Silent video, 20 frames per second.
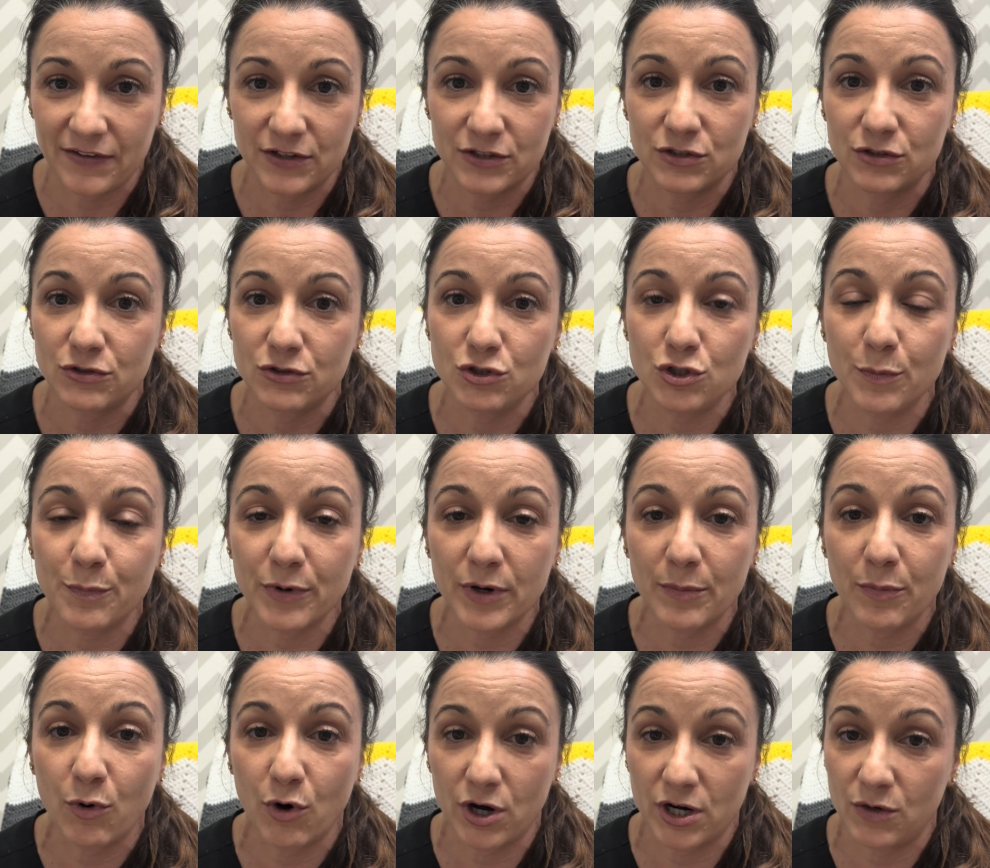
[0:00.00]
So super
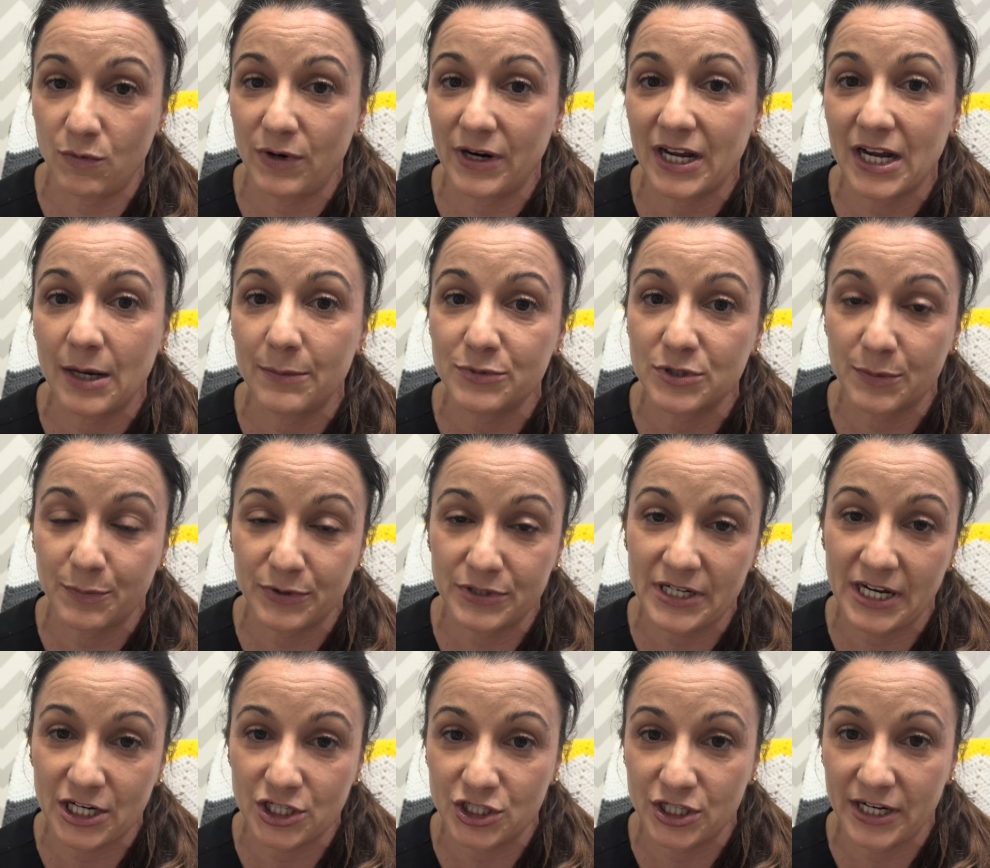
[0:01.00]
important when it comes to
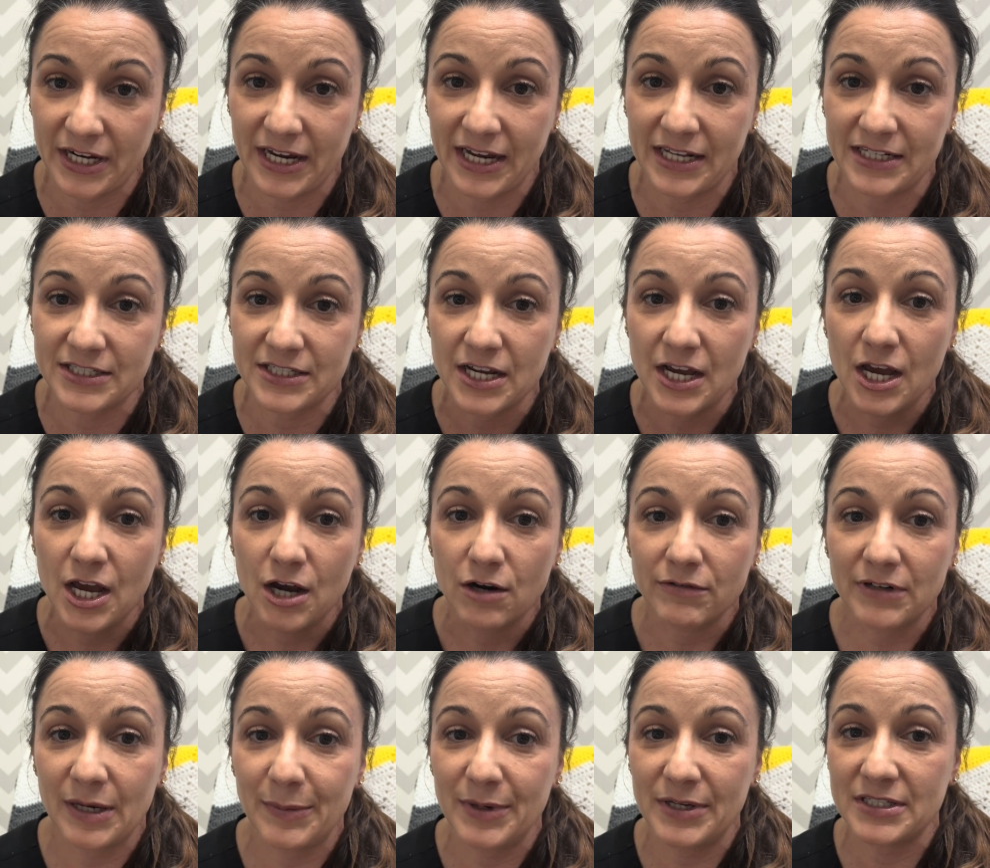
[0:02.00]
protection against
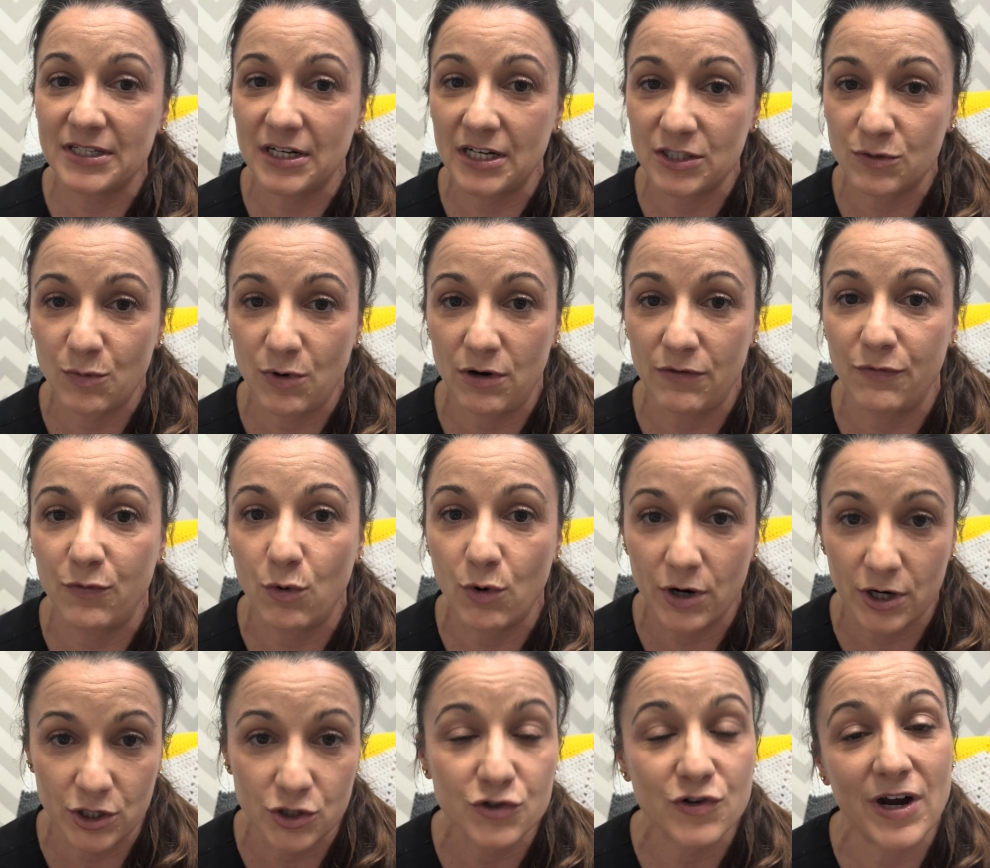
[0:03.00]
rabies, and as well
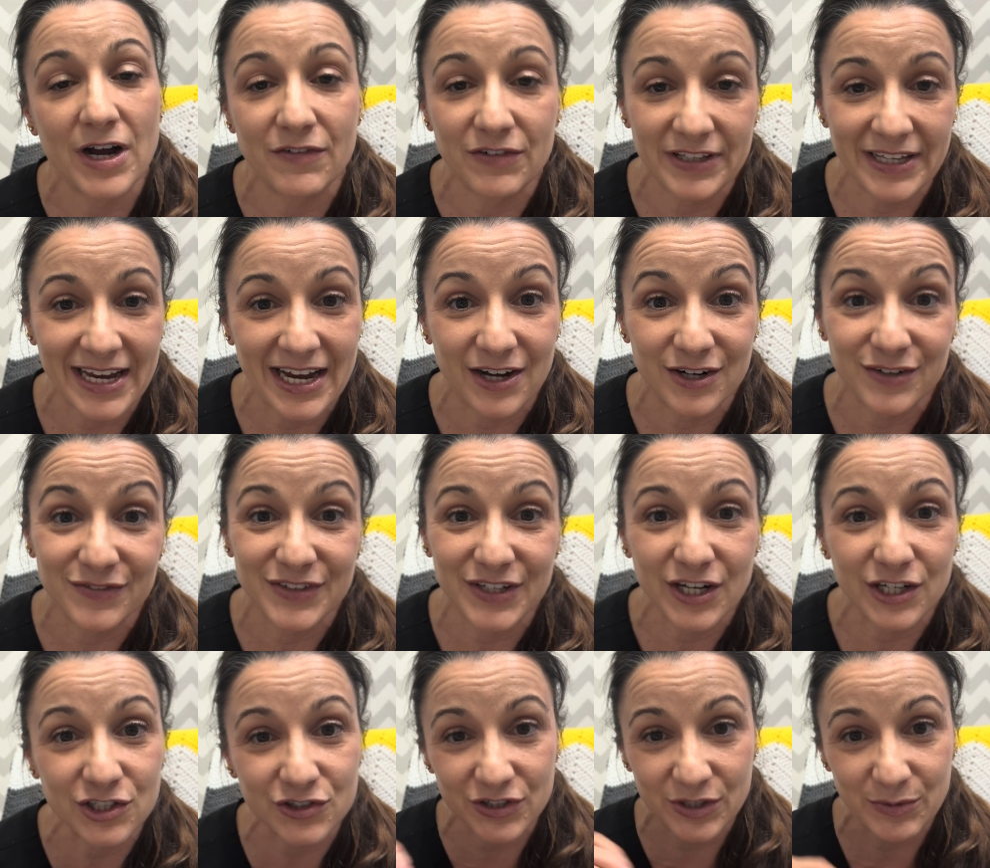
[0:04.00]
for traveling out of the
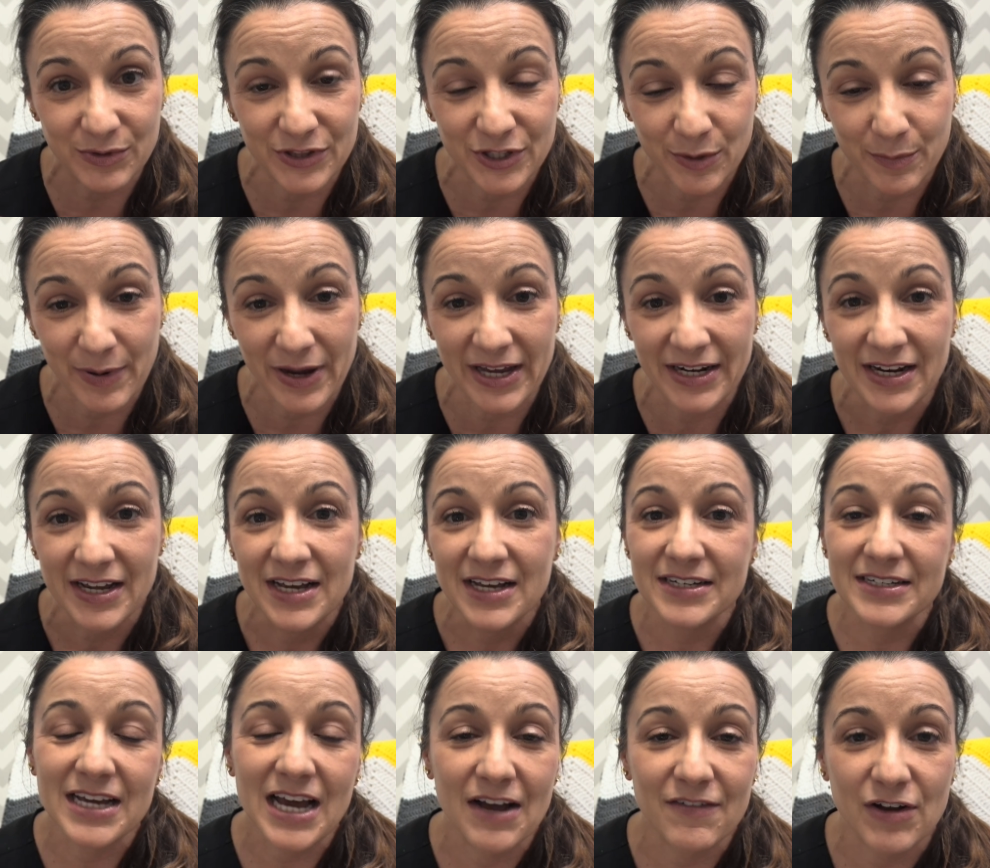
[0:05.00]
country with your pet,
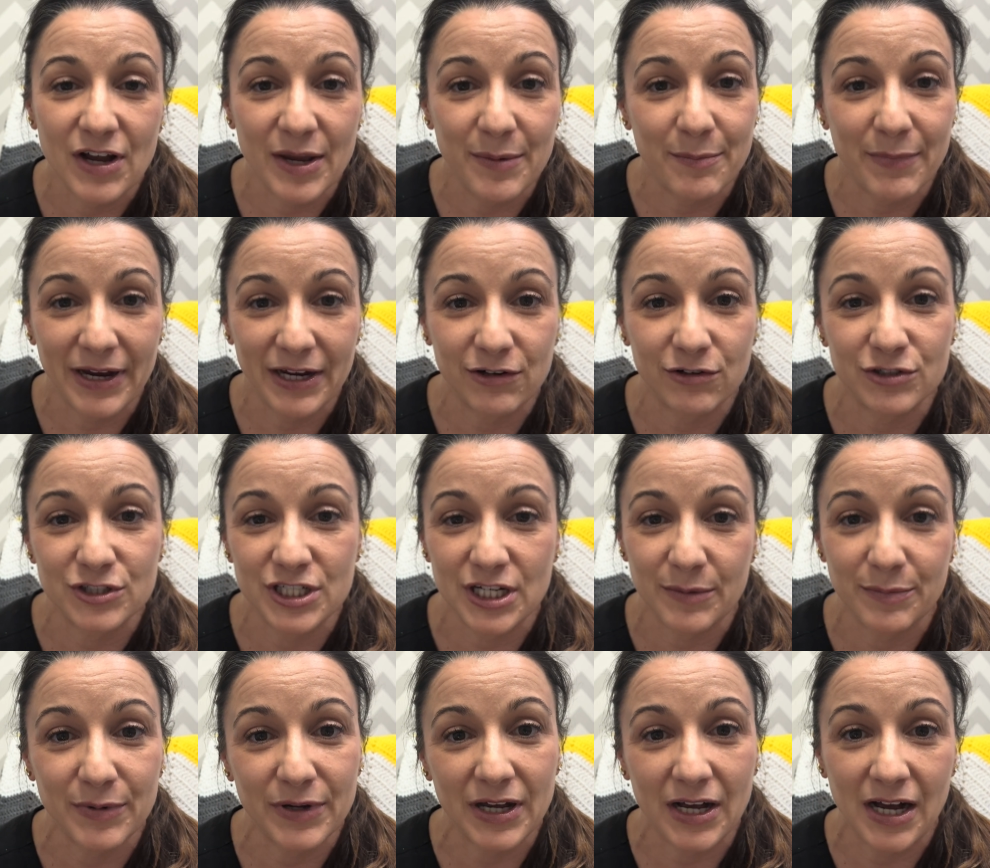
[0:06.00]
to have a microchip
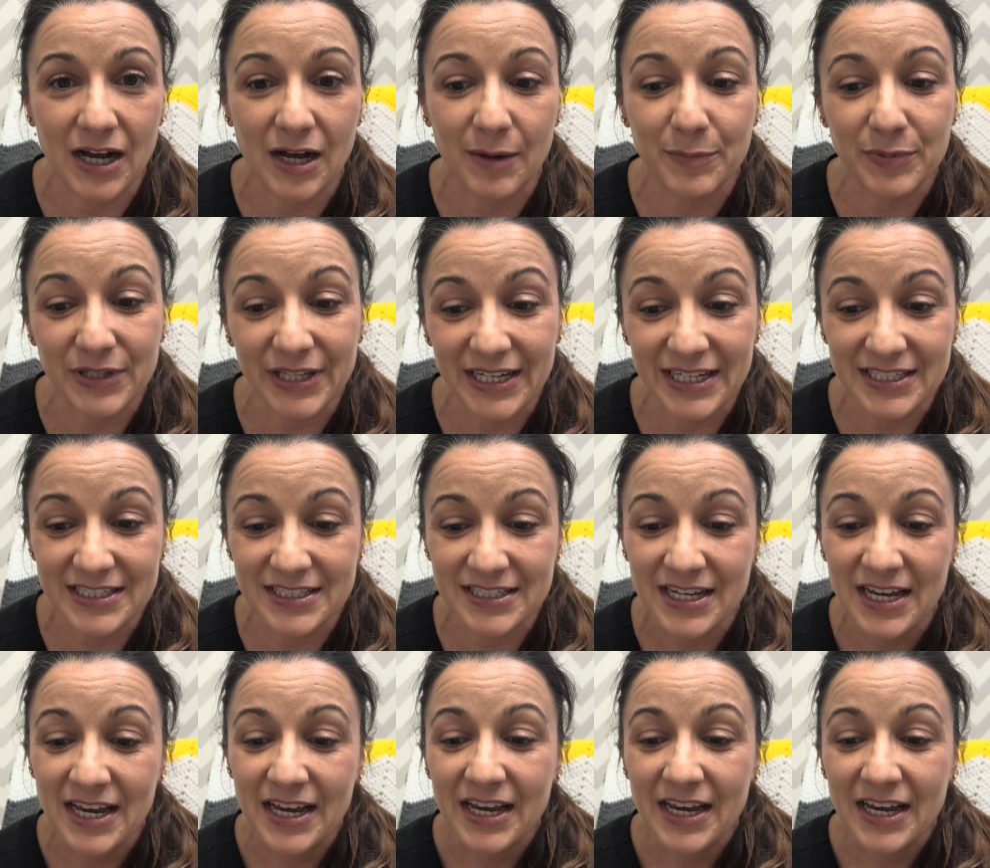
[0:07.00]
placed.